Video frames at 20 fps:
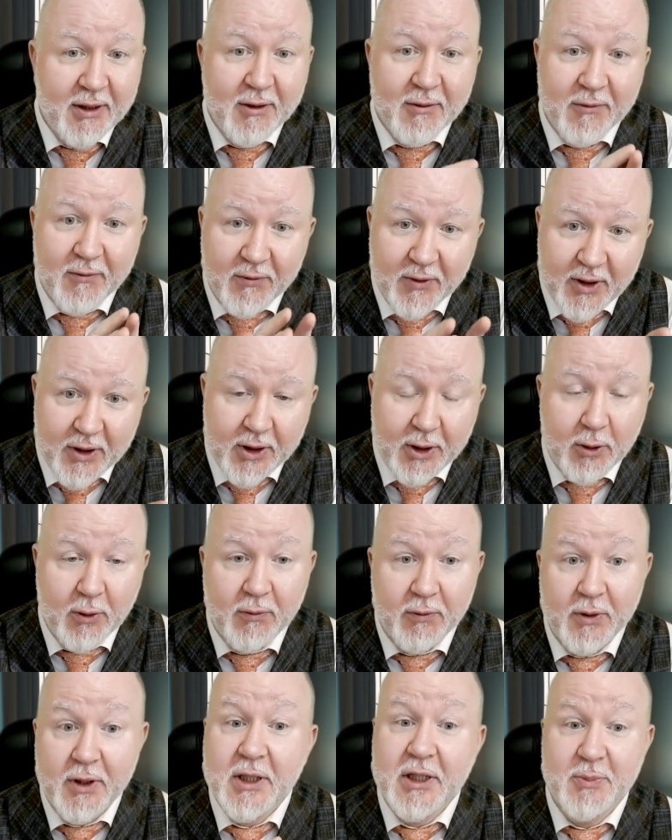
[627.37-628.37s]
very
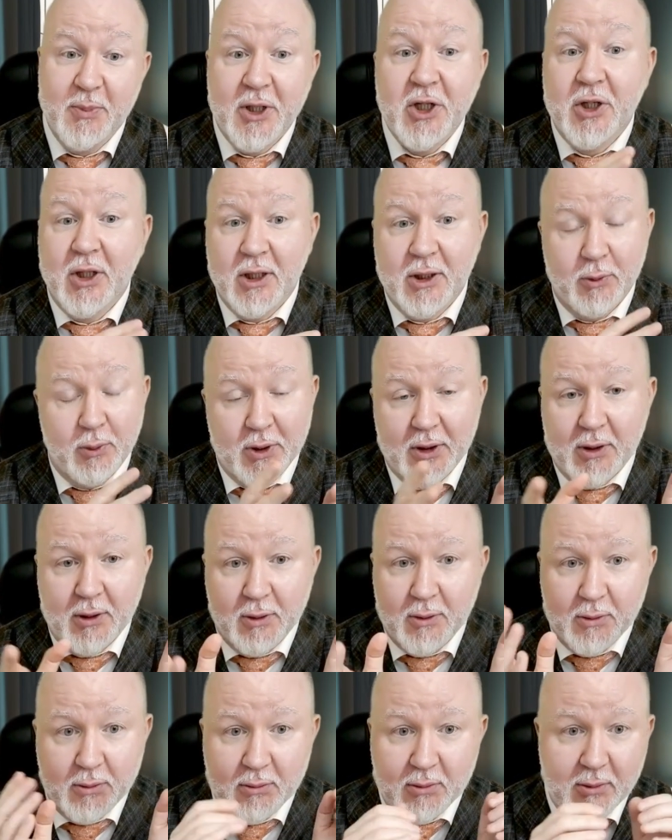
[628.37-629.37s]
often, especially when
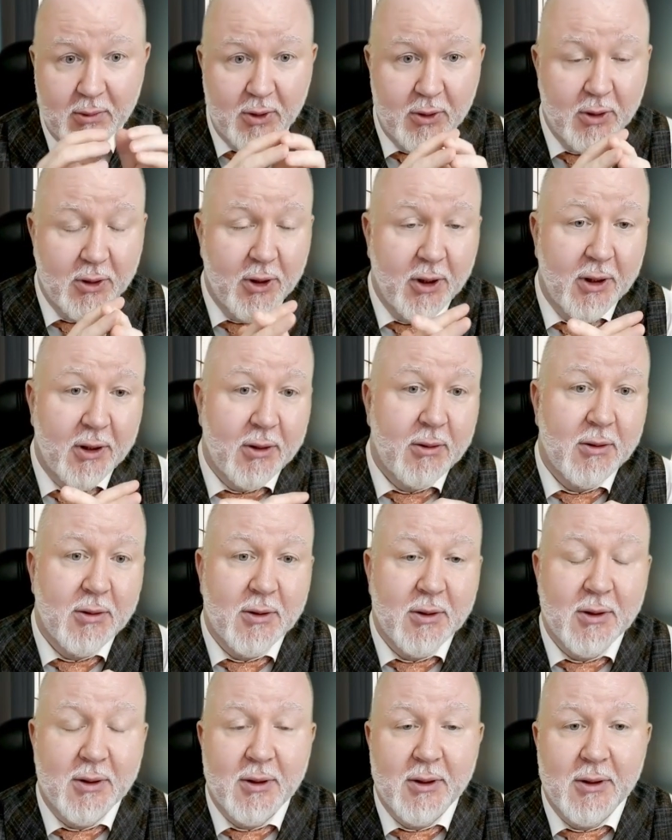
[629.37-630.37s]
you're not
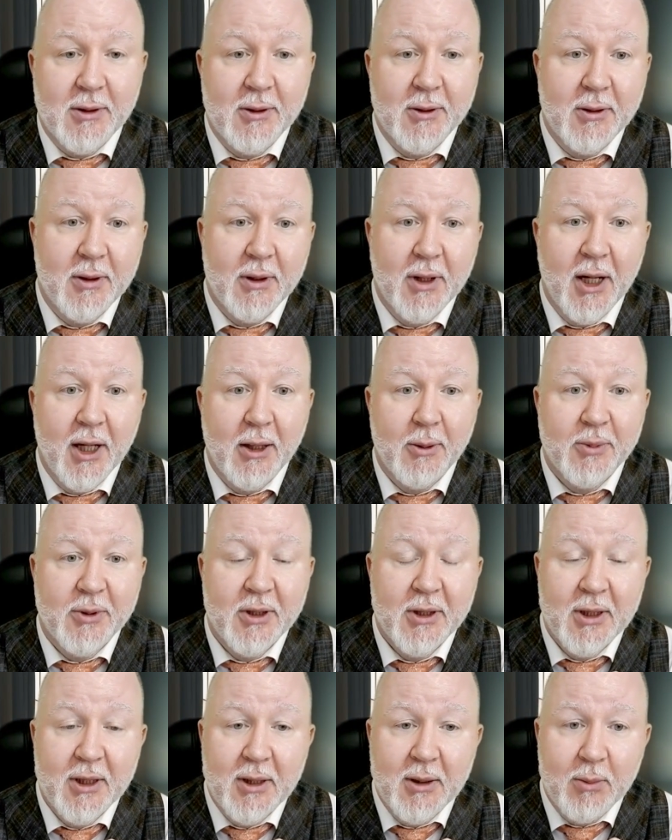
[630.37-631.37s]
helped
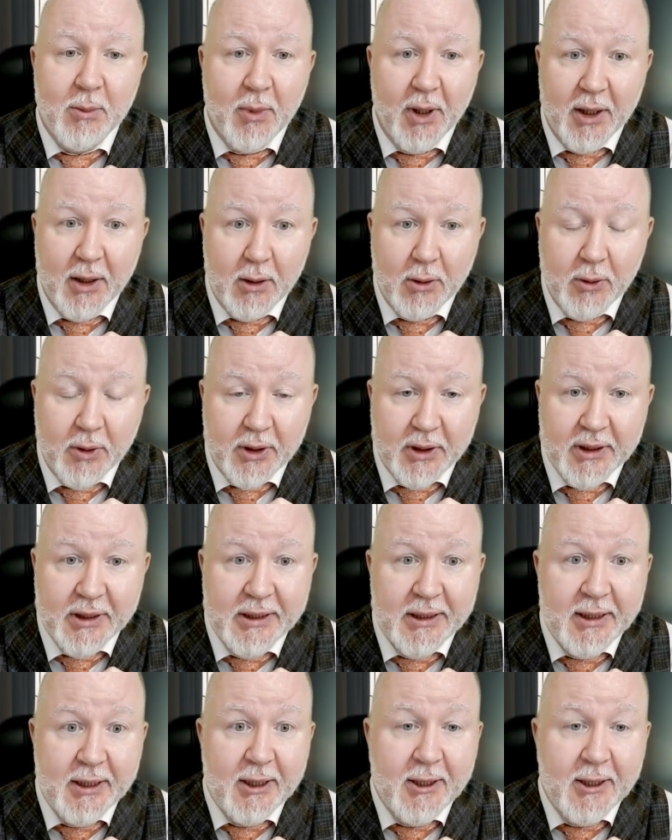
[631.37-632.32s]
by a lawyer,